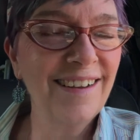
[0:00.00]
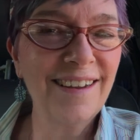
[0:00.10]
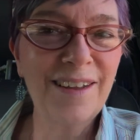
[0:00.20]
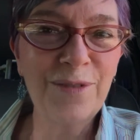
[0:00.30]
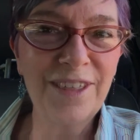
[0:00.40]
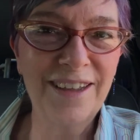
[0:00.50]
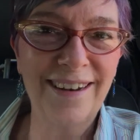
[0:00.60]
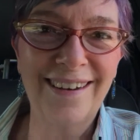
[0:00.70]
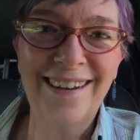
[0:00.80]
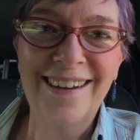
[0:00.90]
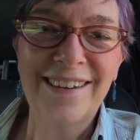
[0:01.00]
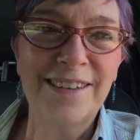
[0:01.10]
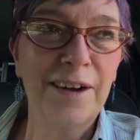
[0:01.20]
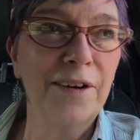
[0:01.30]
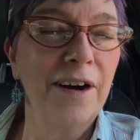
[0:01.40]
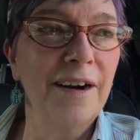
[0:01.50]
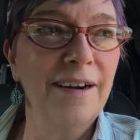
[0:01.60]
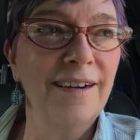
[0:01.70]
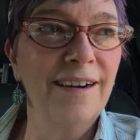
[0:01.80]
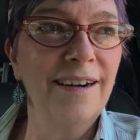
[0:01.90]
Live with it. So
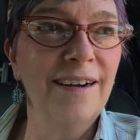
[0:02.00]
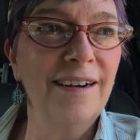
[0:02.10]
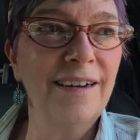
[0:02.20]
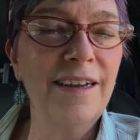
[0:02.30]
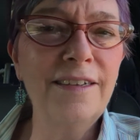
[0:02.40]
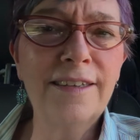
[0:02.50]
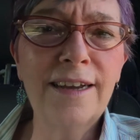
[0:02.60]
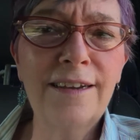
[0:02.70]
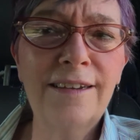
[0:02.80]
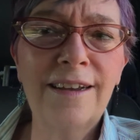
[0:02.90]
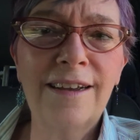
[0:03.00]
he said,